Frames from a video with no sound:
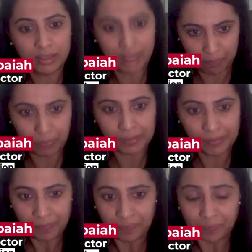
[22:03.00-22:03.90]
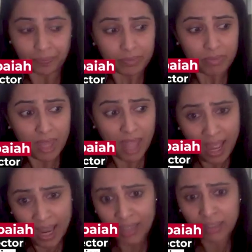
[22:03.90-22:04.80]
temple
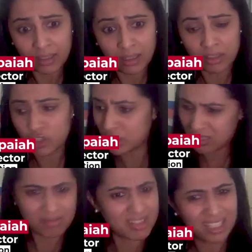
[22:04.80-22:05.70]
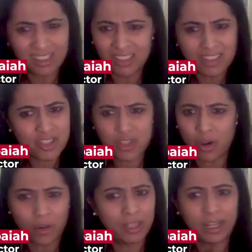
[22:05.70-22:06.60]
and just sit near the
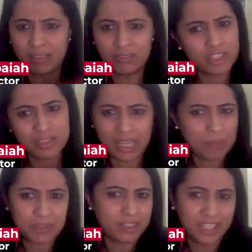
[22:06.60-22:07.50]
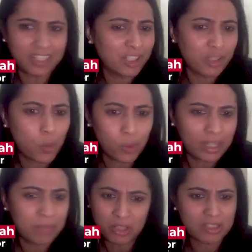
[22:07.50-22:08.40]
stall and just keep sitting there the whole day,
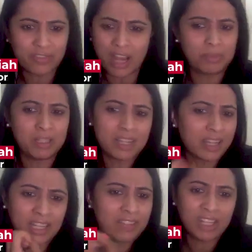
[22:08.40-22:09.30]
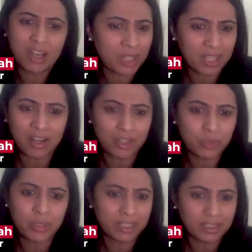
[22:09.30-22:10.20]
because his family is like, anyway, now he can't do
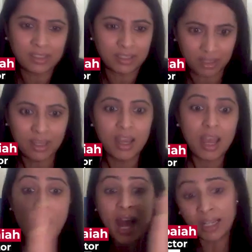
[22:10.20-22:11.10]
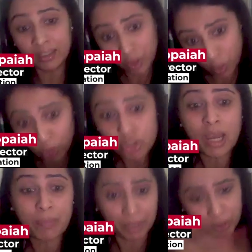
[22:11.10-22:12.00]
anything. And the coach
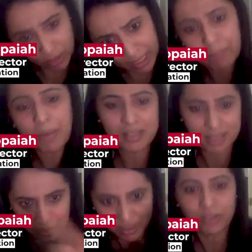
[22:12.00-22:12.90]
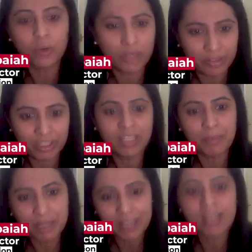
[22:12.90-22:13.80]
happened to keep passing that road every time
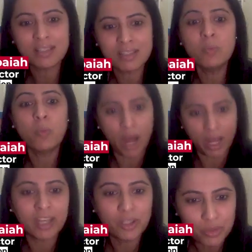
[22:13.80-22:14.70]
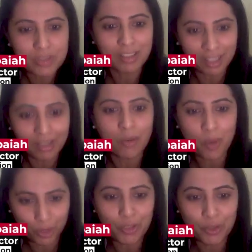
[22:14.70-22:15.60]
and then asked him, why are you sitting here?
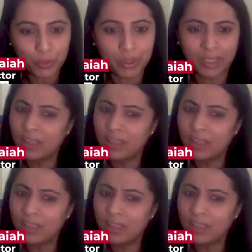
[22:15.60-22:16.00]
What are you doing?